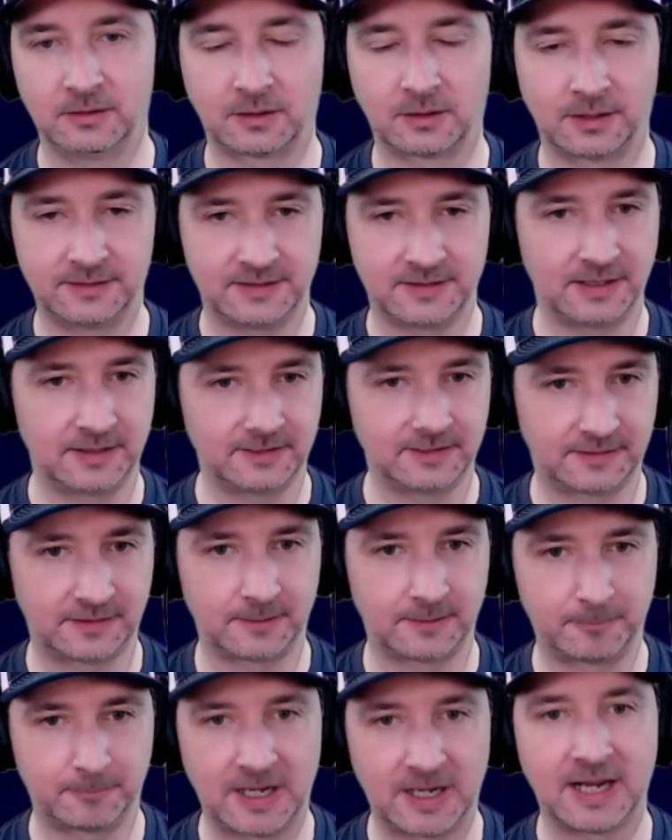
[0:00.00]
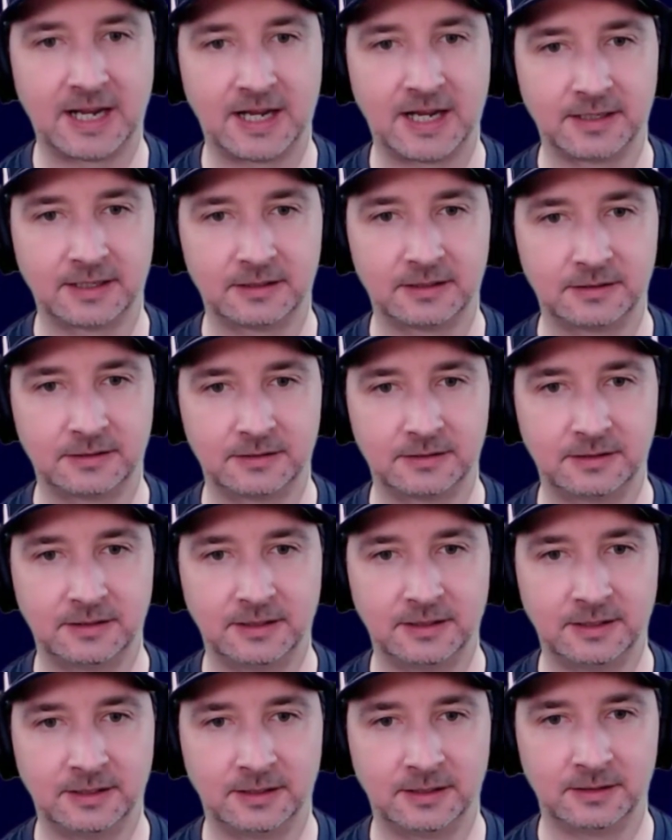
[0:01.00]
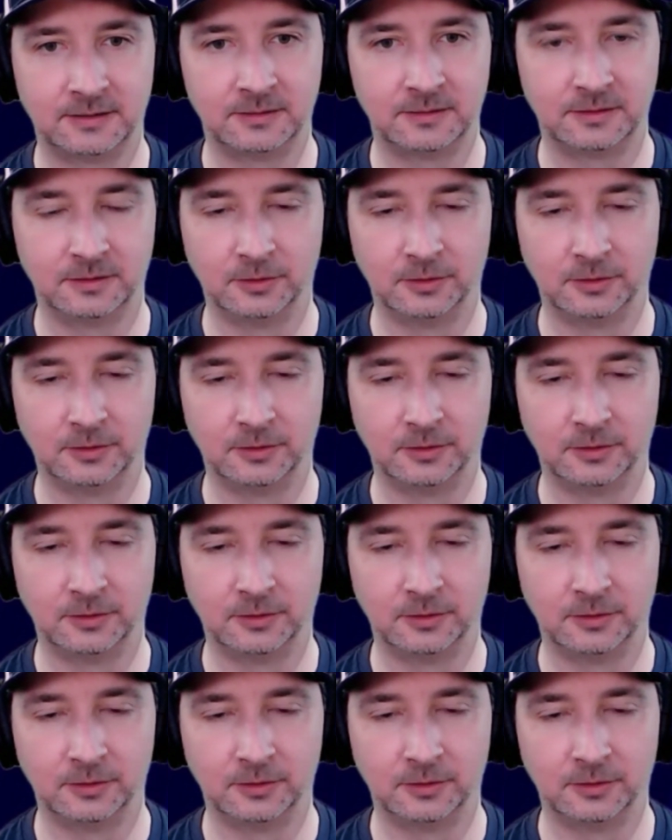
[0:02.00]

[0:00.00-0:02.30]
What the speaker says: all right, take a step back and